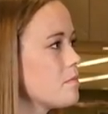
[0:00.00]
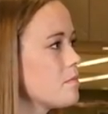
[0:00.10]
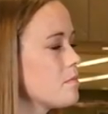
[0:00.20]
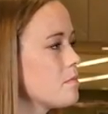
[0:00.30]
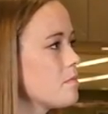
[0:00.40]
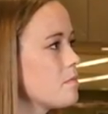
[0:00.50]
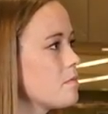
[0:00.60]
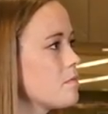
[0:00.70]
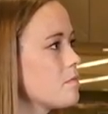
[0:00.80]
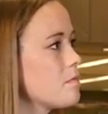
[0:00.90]

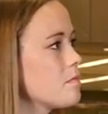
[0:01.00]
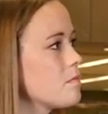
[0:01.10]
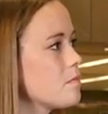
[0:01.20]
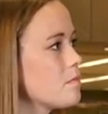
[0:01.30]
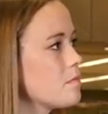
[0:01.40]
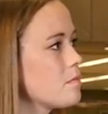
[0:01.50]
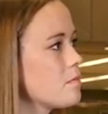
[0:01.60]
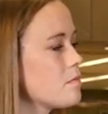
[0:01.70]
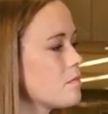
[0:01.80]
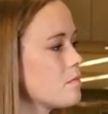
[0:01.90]

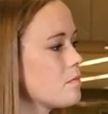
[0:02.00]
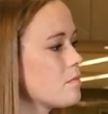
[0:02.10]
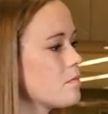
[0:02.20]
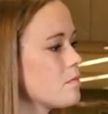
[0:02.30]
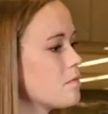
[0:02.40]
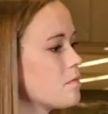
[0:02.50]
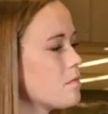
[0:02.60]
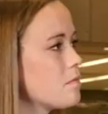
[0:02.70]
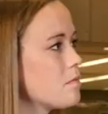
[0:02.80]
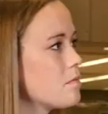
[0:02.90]

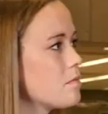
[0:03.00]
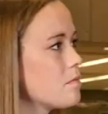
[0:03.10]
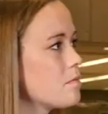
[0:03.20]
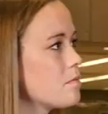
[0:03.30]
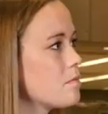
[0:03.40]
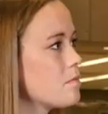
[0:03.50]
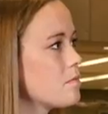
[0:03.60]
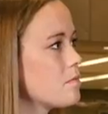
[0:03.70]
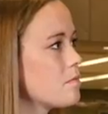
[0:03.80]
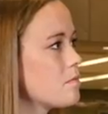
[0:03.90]

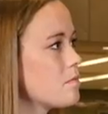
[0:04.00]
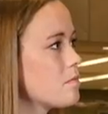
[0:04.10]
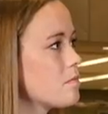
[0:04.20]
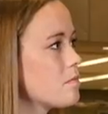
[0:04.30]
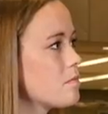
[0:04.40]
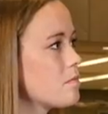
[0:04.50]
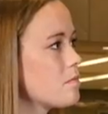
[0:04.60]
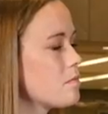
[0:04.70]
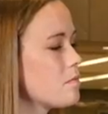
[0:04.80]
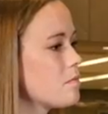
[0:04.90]

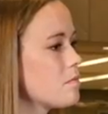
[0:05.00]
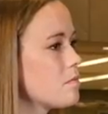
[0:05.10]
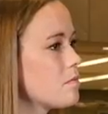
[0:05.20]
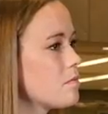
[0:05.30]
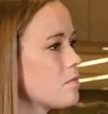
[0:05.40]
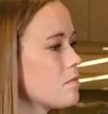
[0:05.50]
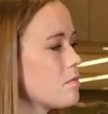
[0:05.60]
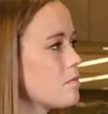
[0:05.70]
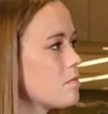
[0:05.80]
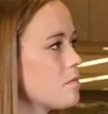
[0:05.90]
The person shown says nothing.